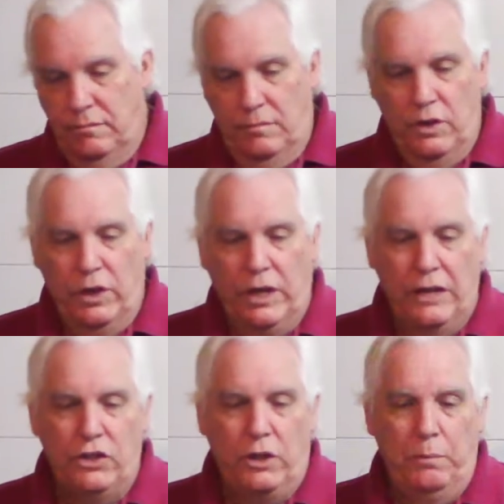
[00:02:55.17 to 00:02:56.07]
you can
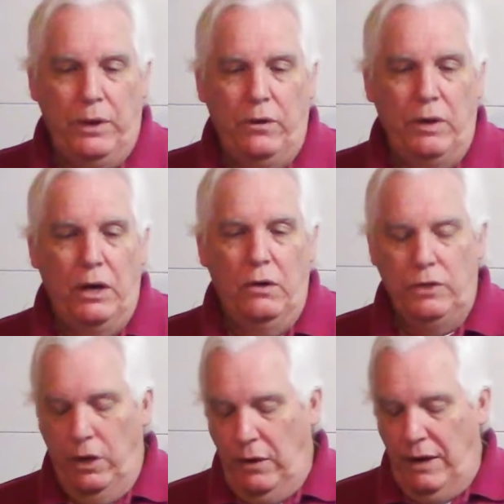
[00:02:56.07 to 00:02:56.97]
cut your computer on.
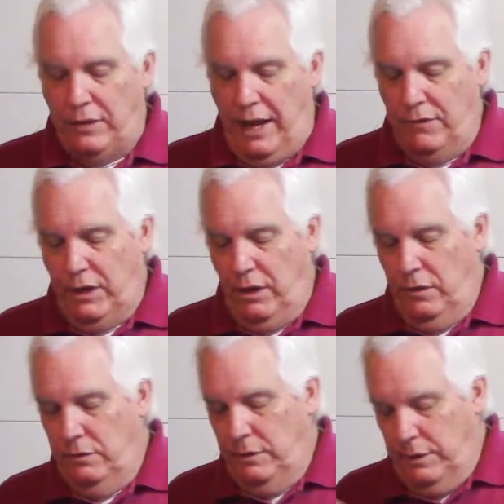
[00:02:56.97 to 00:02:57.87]
You don't have to have it
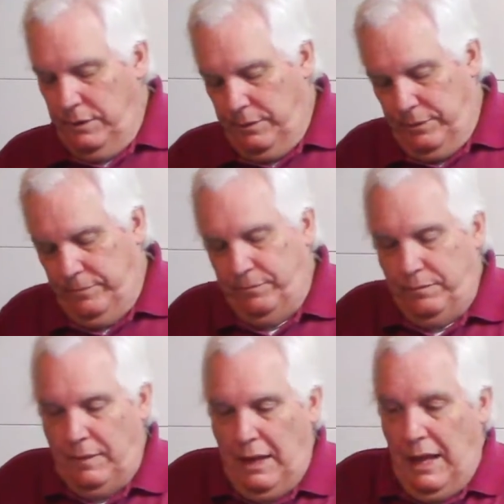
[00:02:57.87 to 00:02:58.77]
on.
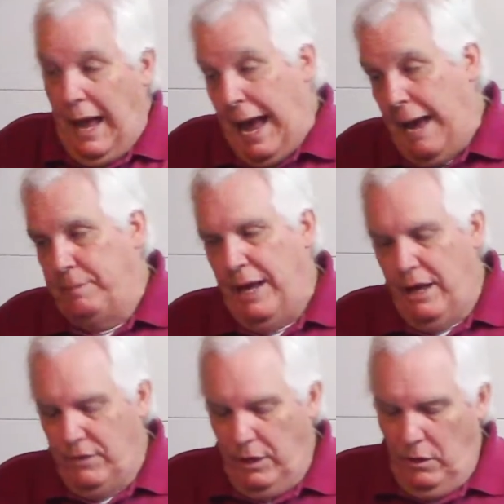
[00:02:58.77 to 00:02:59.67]
I happen to
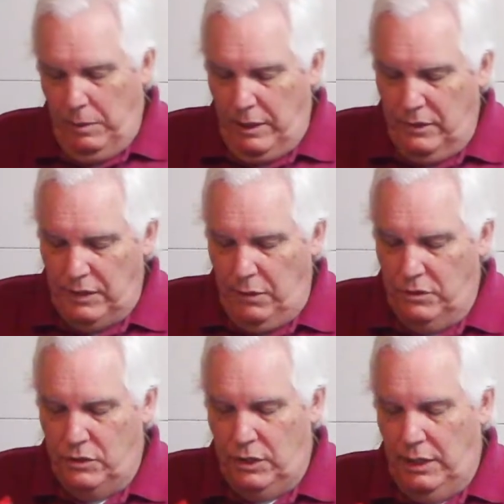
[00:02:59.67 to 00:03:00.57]
have it on because I
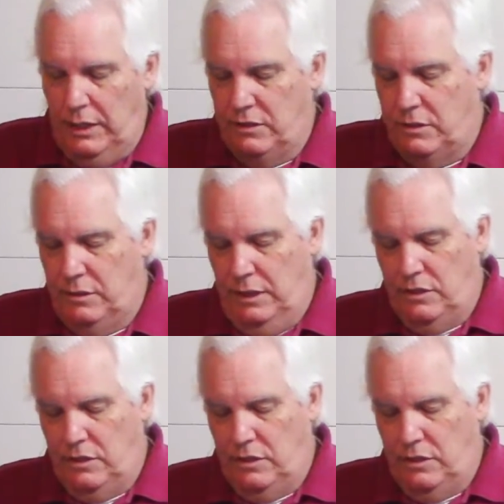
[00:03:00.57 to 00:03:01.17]
was it's